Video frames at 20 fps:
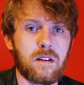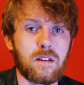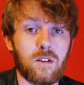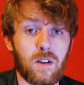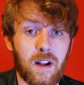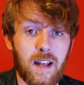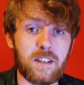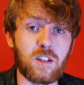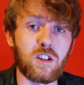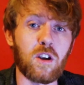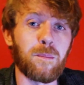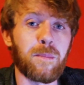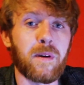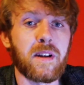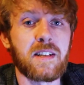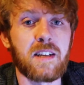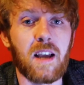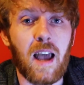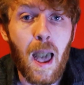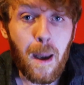So let's jump
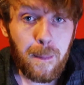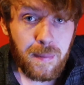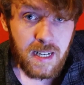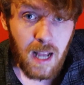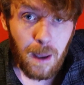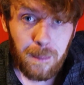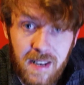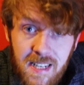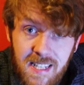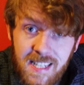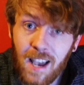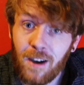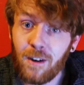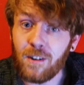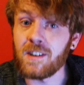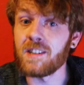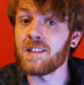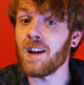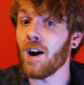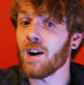into
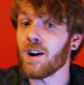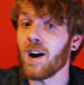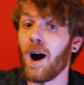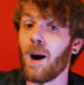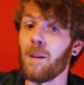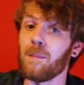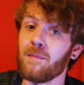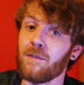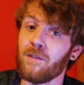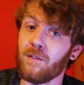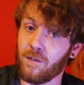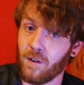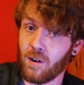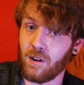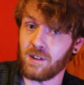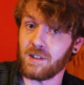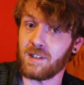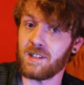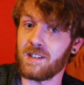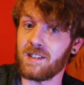epidemicsound.com
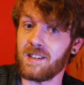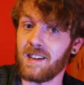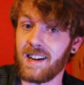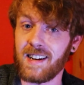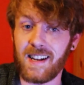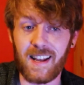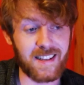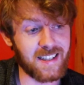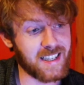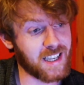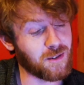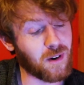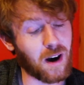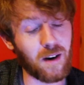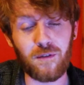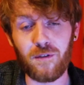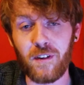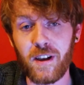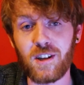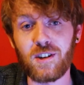first. And let's see
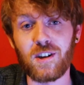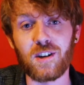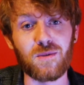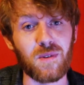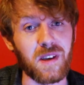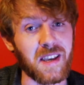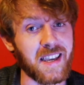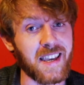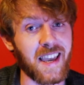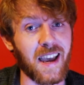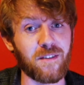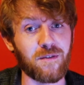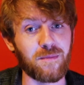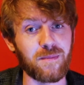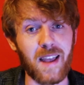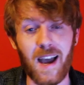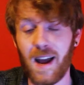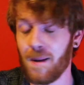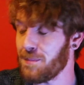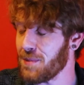what features we can get
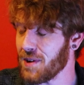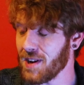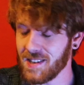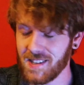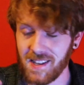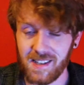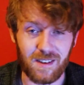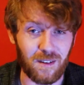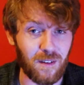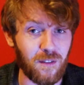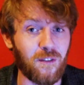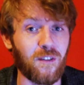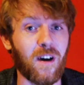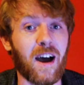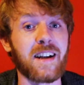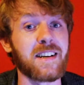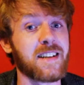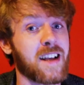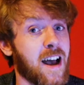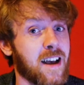from that, because it's a
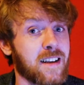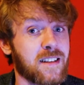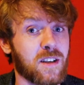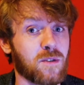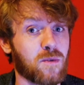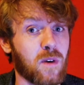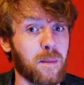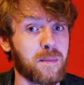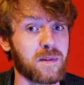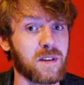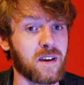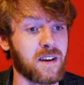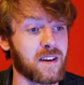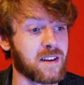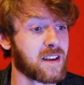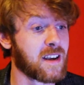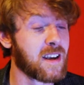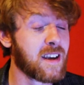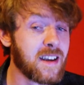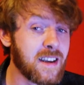fantastic
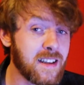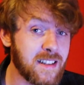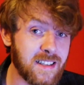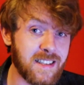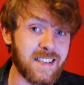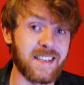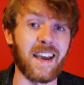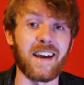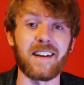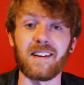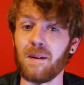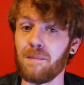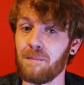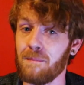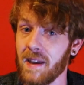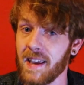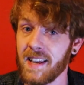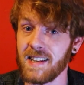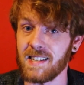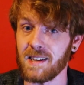website to get
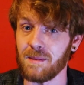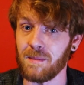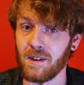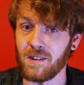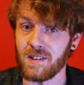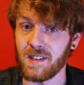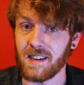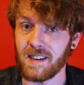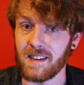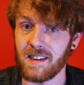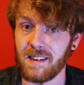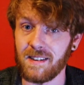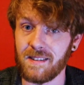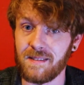amazing music.